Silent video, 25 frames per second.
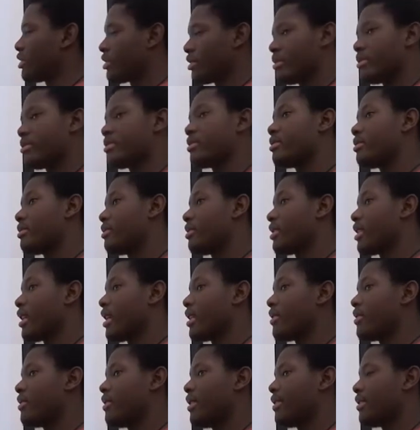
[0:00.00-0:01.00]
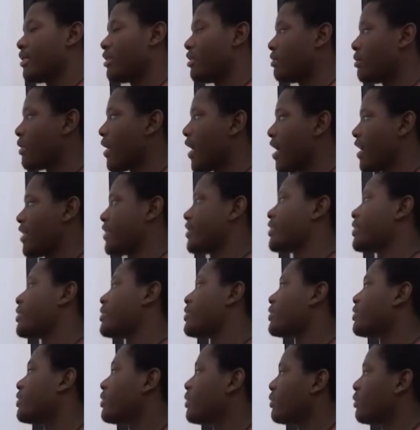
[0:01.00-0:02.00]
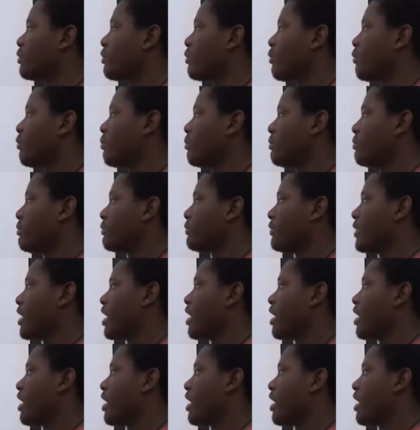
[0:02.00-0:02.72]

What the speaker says: You put those two together, and then you hash those two.